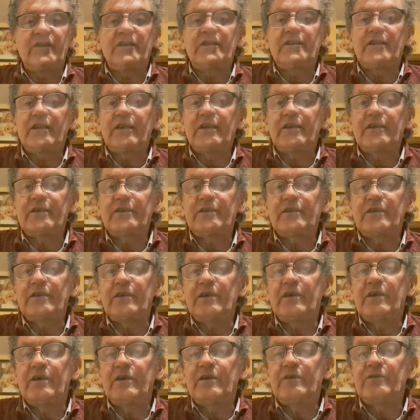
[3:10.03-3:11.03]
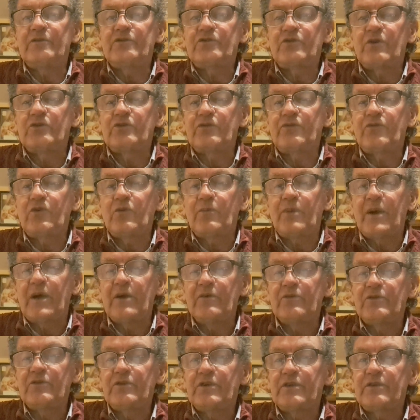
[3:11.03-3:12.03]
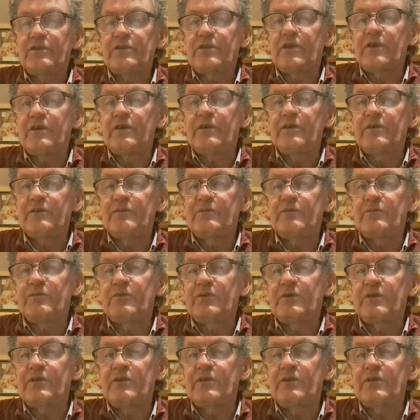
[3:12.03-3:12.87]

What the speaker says: and throw out a few pound at to